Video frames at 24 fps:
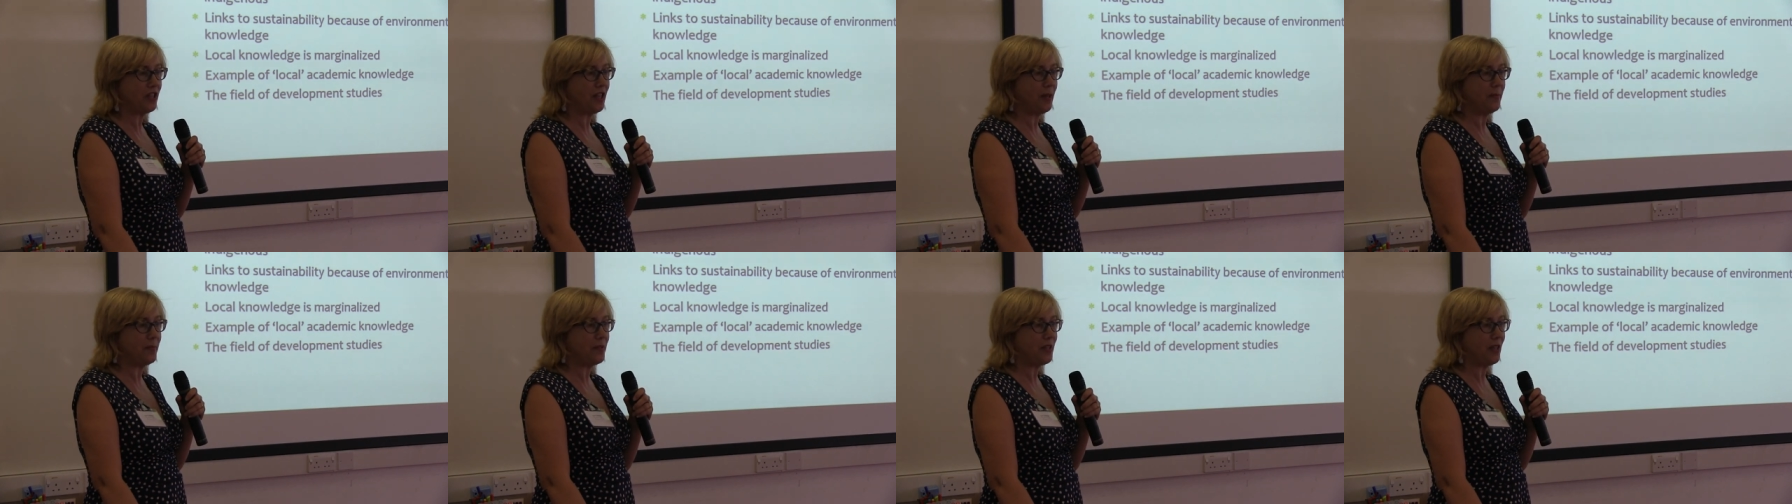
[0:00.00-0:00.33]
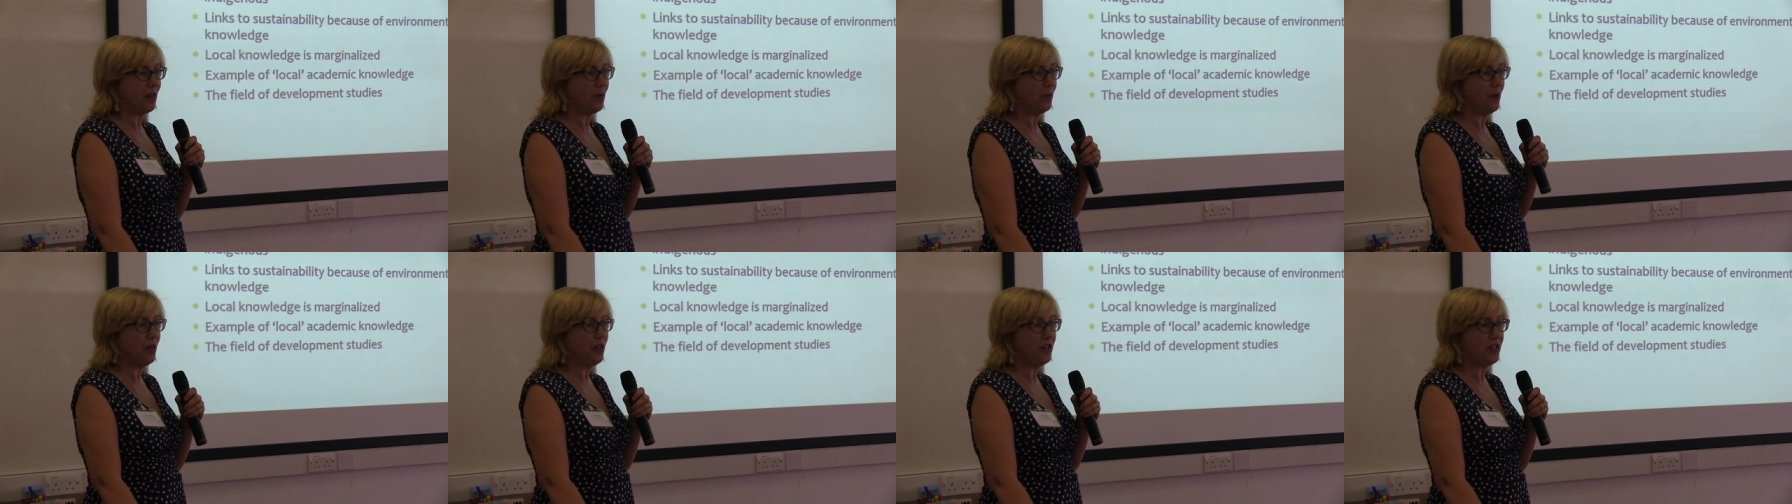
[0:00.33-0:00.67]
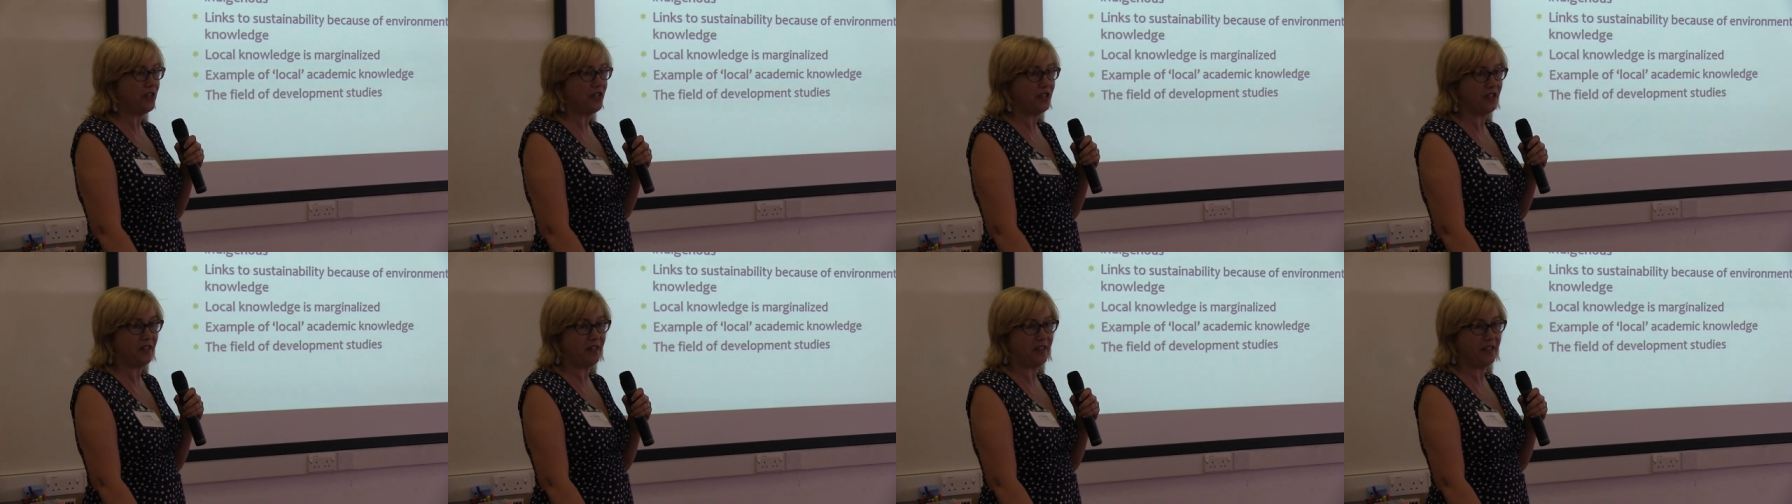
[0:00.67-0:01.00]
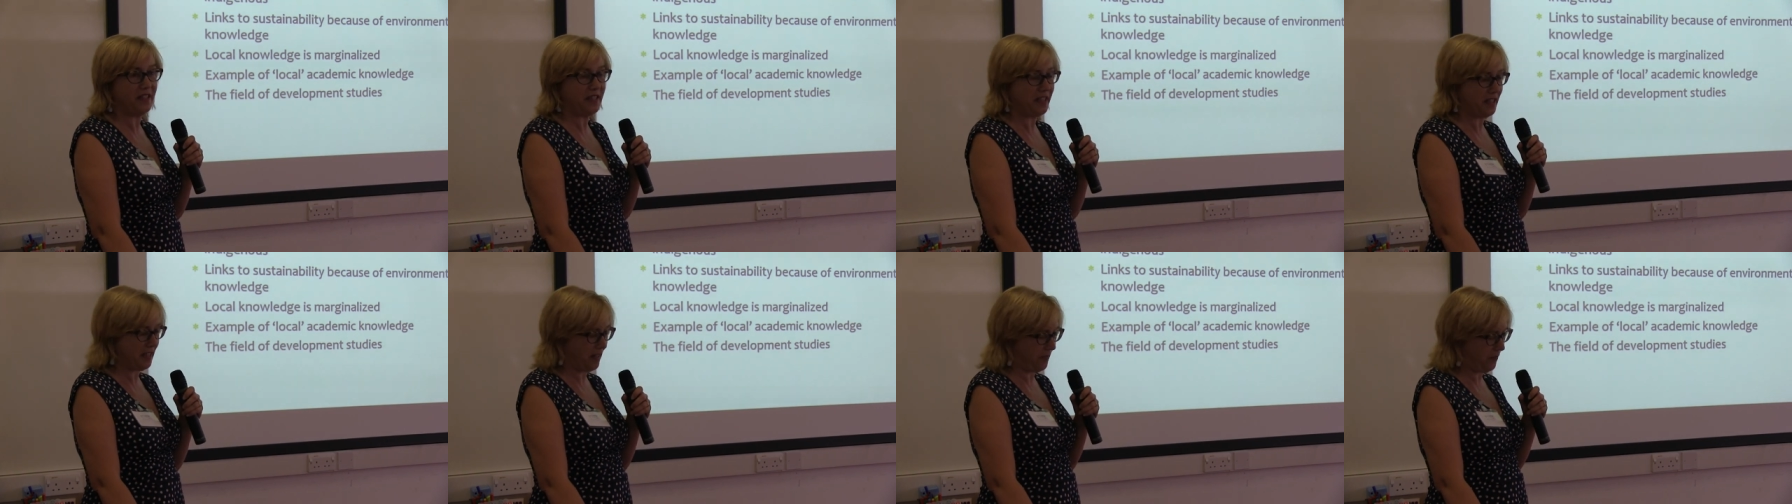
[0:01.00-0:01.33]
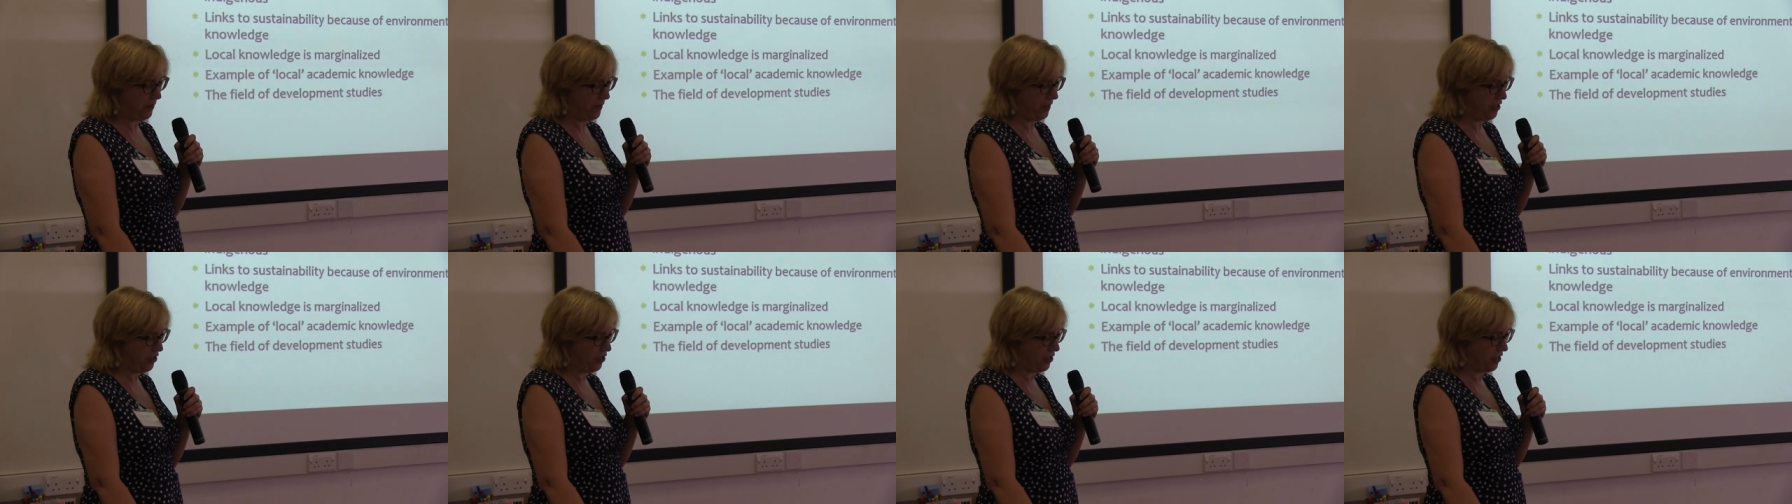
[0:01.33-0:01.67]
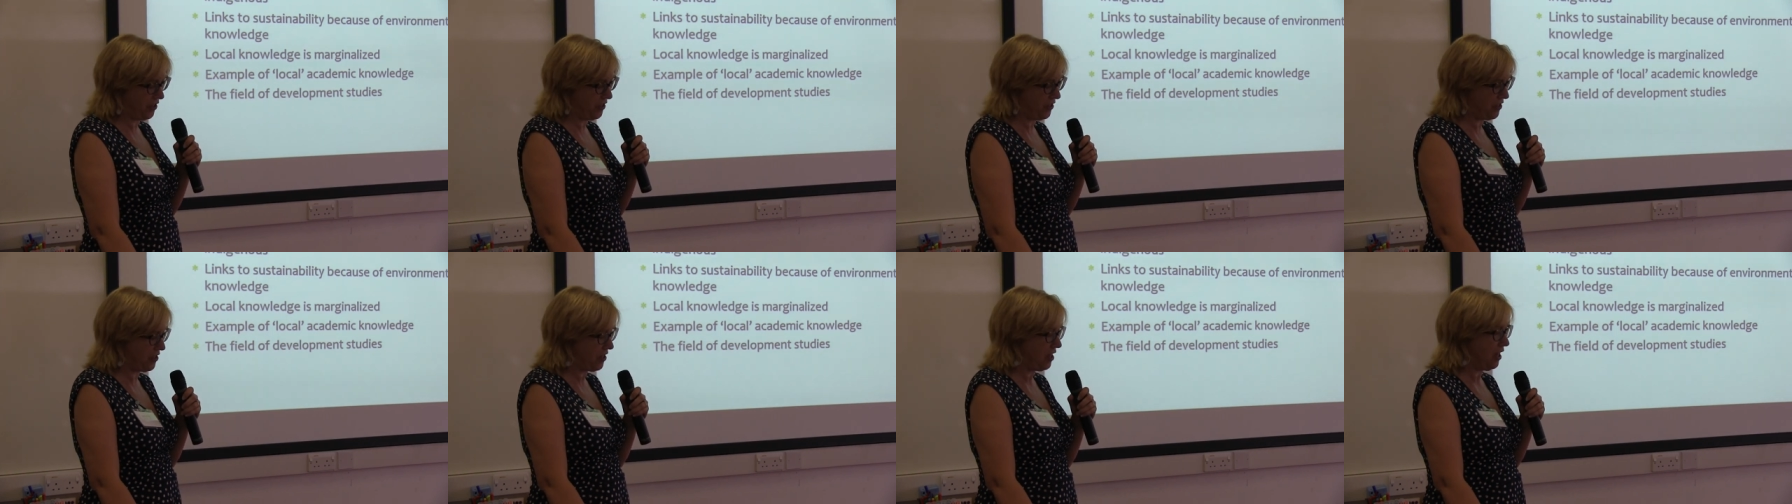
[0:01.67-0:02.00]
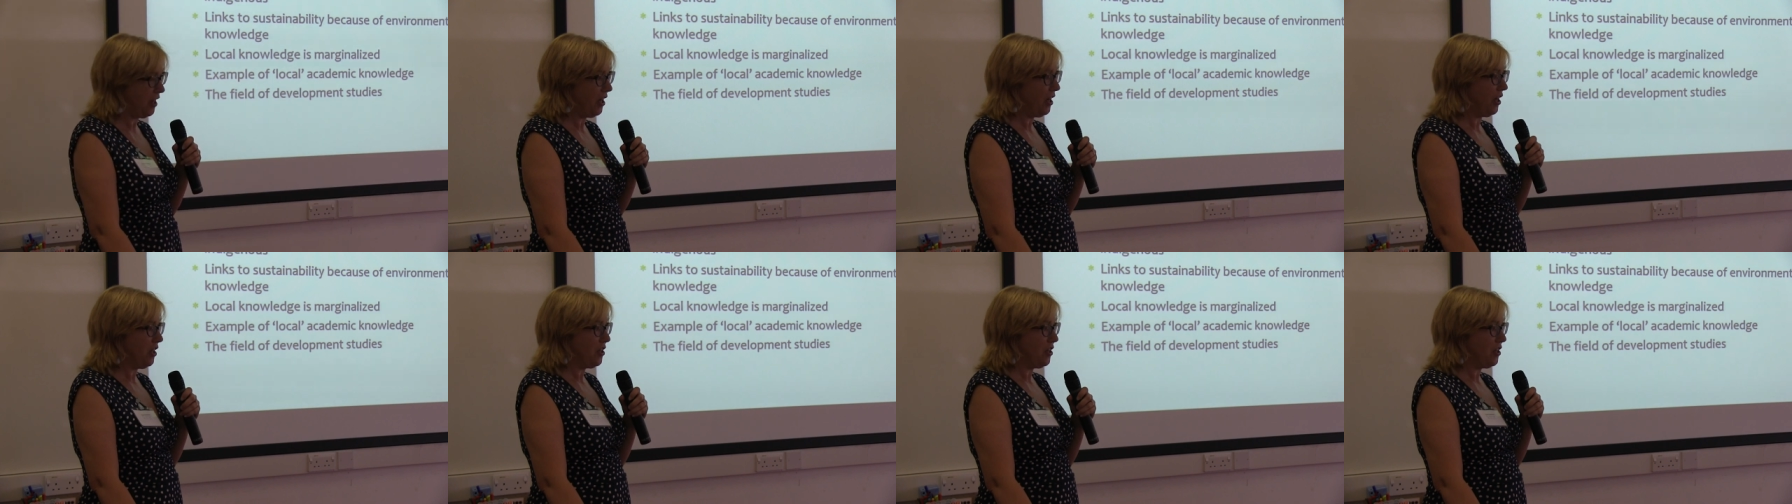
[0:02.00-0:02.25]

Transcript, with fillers: comes out worst in these definitions.